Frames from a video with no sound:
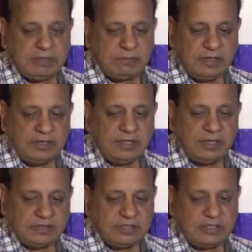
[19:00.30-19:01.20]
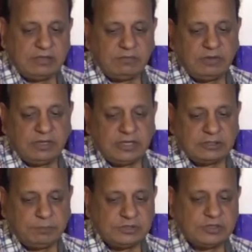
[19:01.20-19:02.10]
edema. These are the various
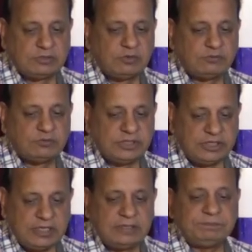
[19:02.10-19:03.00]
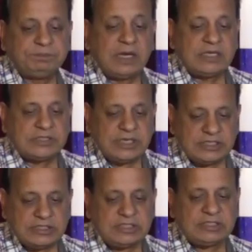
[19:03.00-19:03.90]
pictures of serial
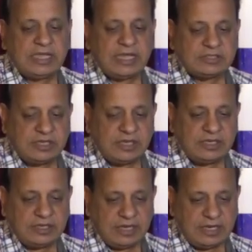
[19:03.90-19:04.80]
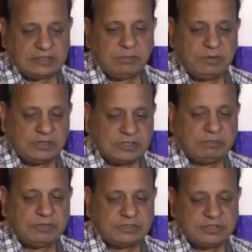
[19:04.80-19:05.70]
changes in the X-ray as the
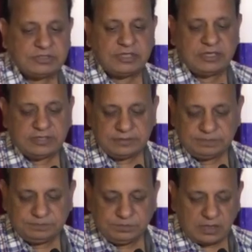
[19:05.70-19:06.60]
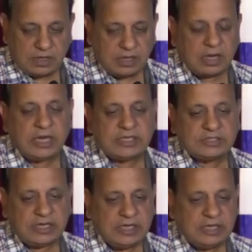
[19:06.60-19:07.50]
patient persisted in cardiac
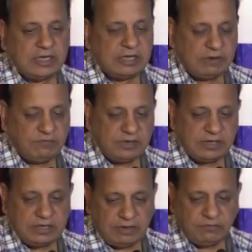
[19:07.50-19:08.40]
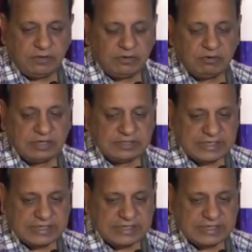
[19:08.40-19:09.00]
stenting and left ventricular